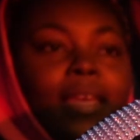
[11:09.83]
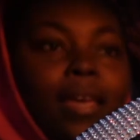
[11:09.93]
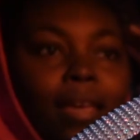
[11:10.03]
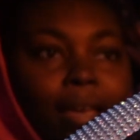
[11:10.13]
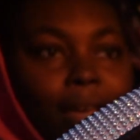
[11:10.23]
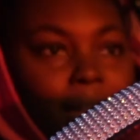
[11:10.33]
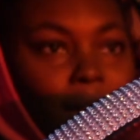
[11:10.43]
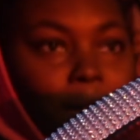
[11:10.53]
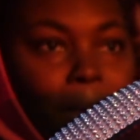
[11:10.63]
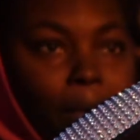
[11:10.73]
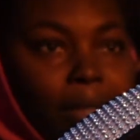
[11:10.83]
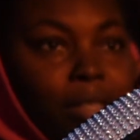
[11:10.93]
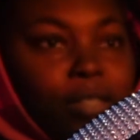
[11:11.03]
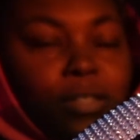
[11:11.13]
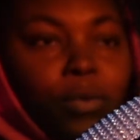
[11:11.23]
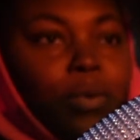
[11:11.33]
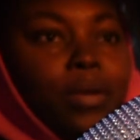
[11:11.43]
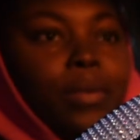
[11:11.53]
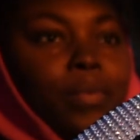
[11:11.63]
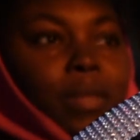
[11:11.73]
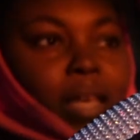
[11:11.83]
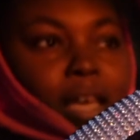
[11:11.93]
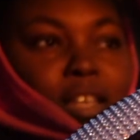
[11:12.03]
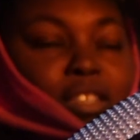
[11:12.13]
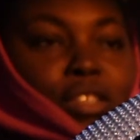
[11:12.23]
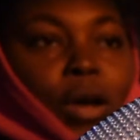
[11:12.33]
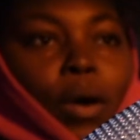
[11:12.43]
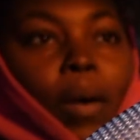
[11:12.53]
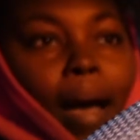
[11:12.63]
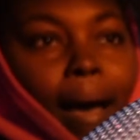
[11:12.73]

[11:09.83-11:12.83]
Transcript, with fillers: and on my way to the store so